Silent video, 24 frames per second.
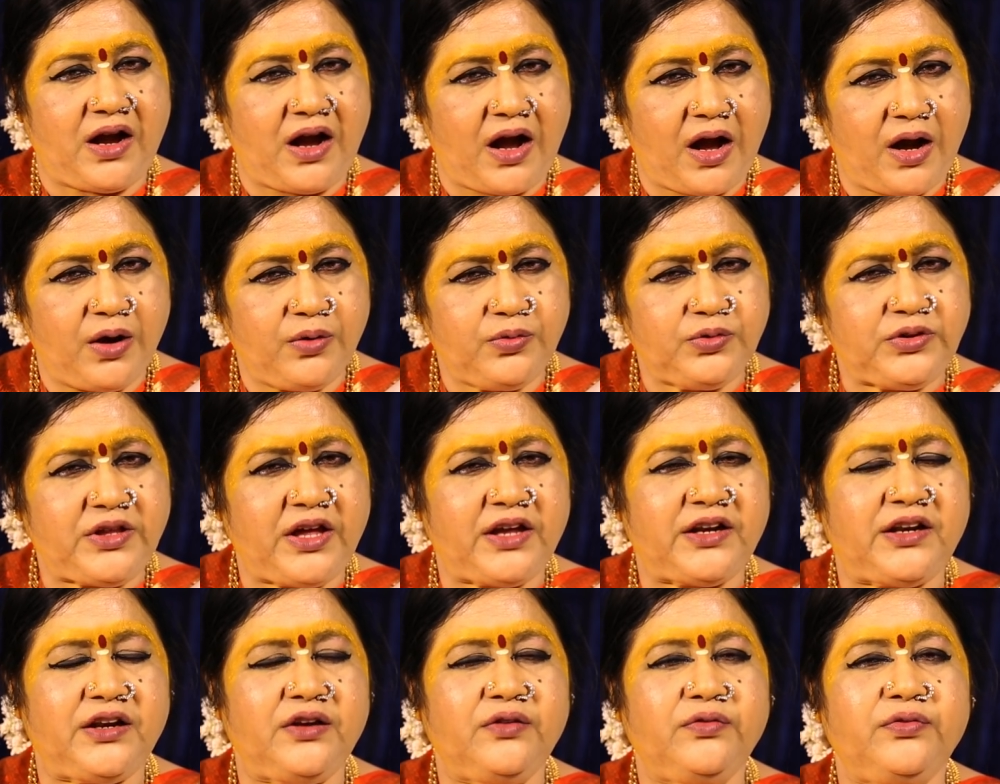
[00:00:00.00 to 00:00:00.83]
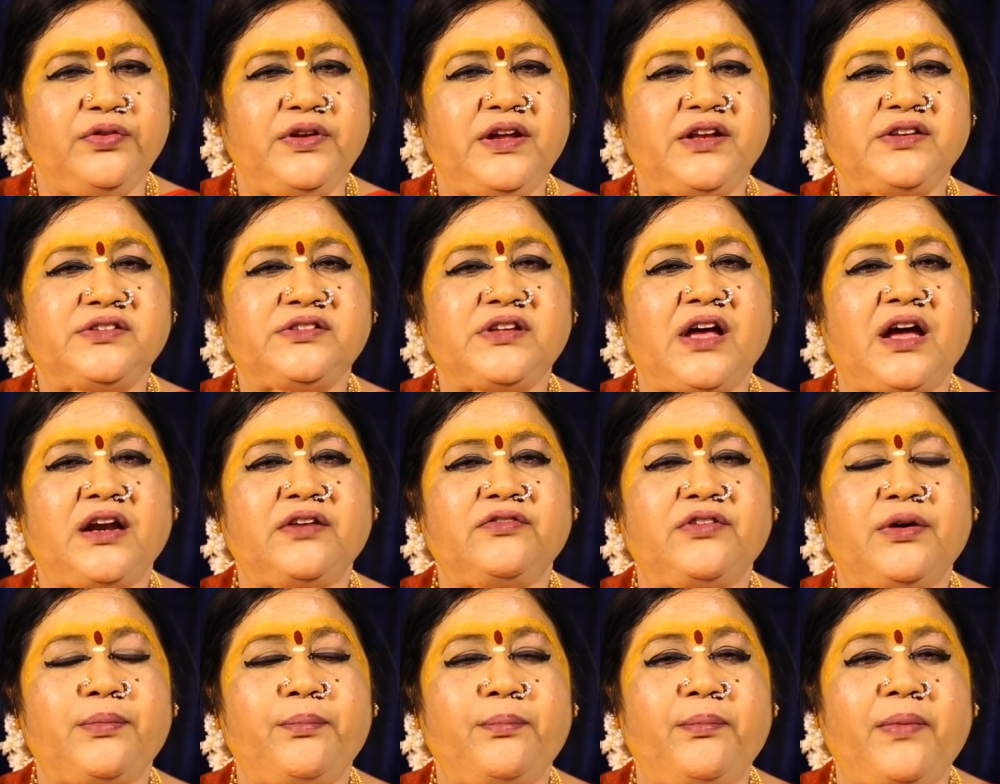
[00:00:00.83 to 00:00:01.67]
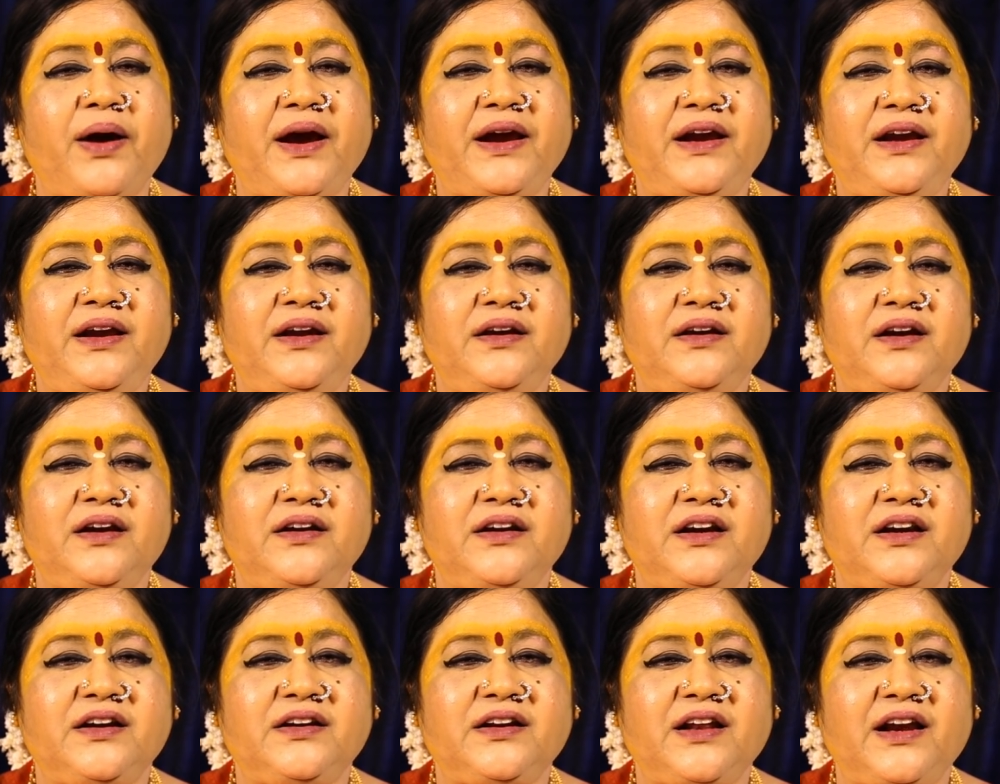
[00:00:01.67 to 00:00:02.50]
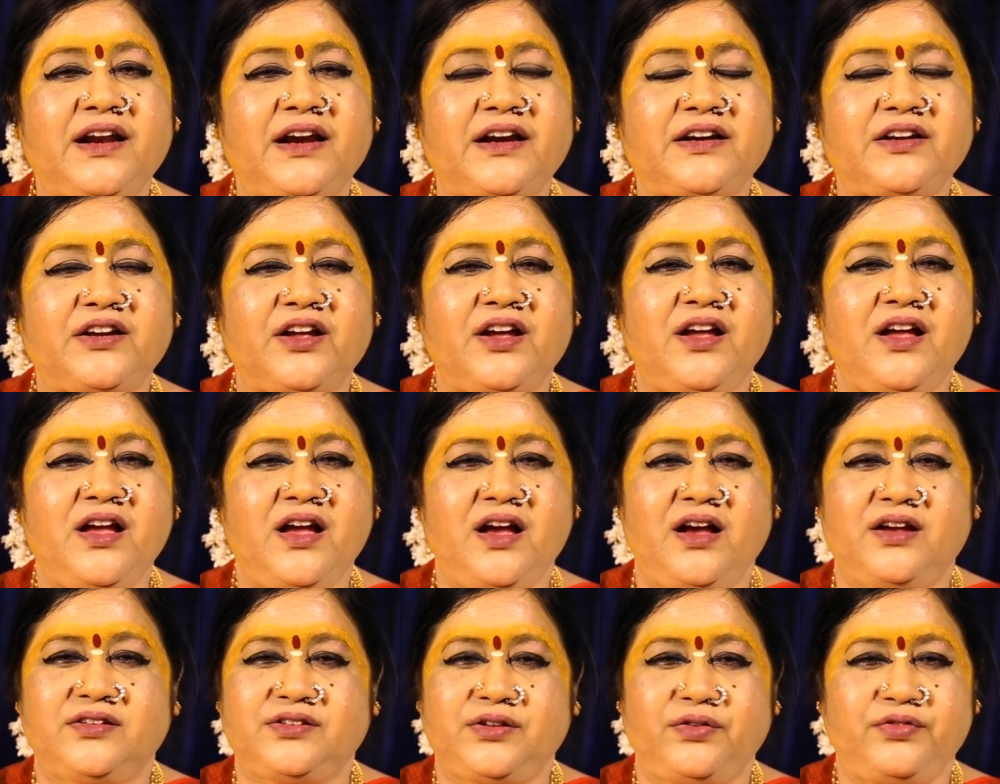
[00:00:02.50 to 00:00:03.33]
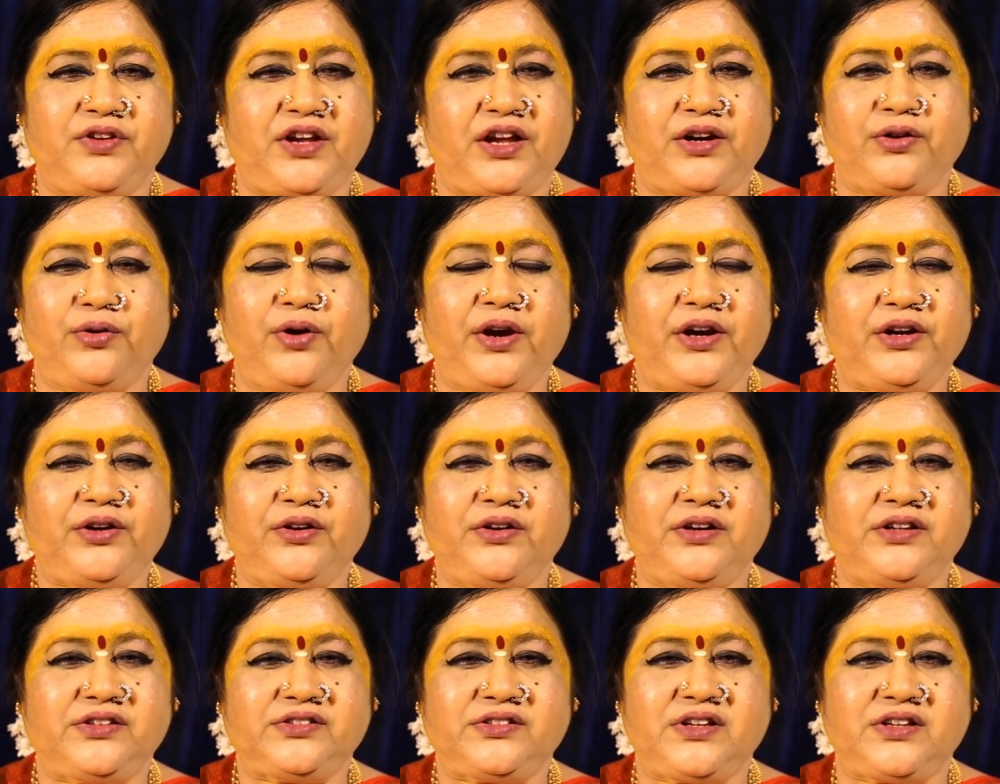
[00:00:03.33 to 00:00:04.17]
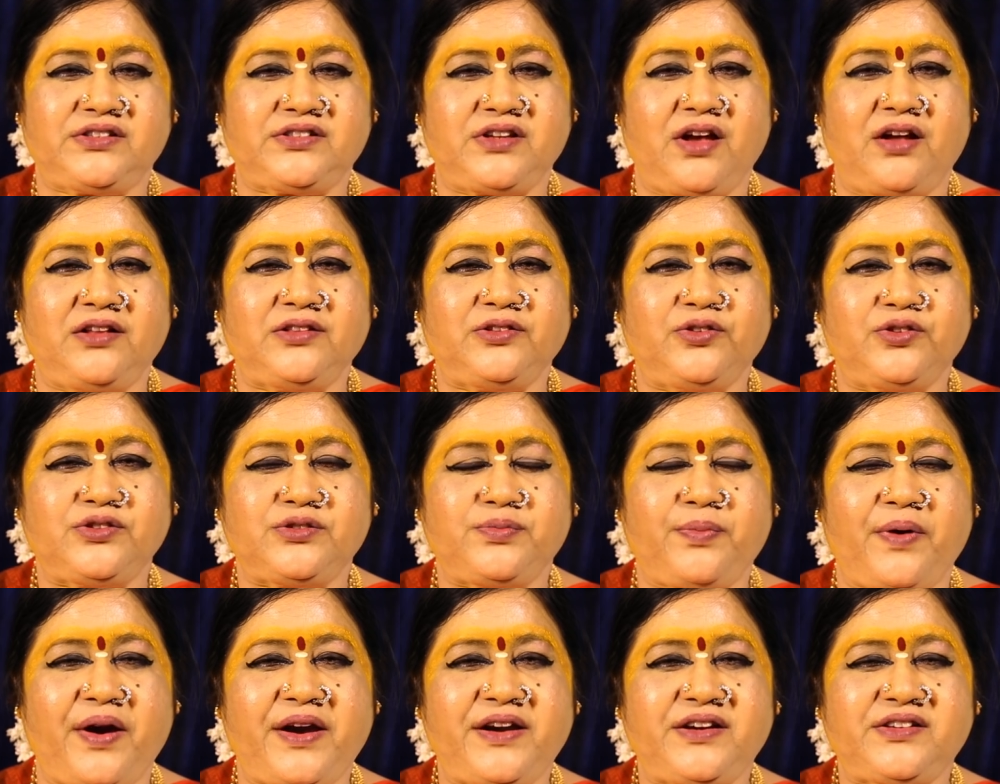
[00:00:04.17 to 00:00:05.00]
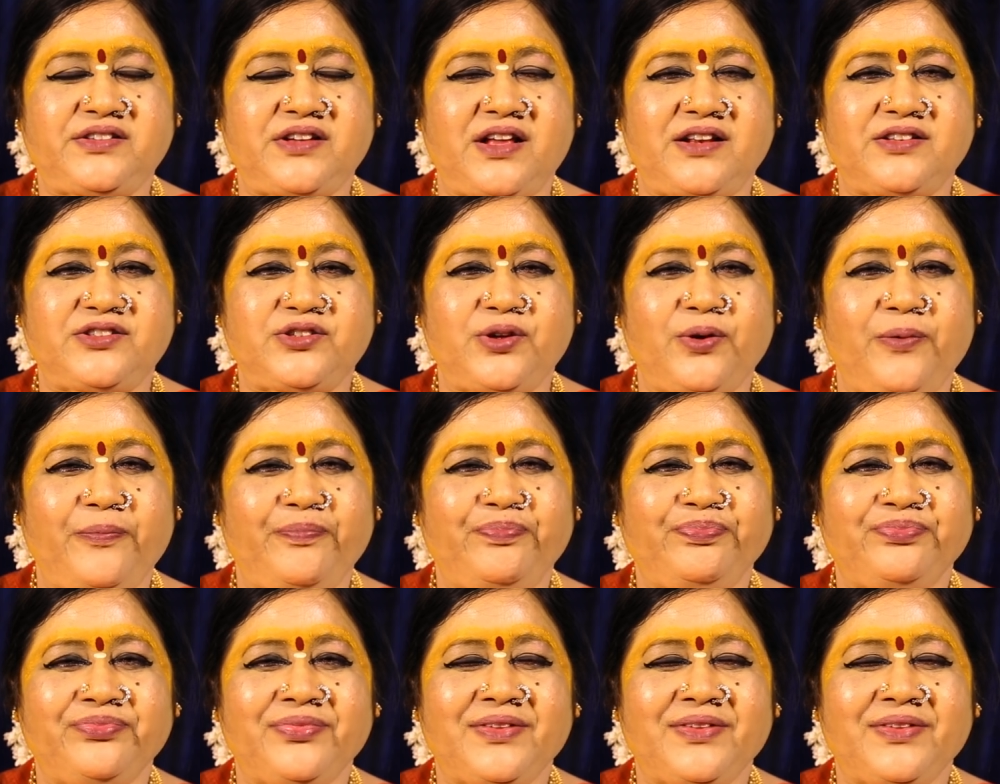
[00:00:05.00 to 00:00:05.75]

how they are influence on our mind and intellect. So we are going to discuss all those points also.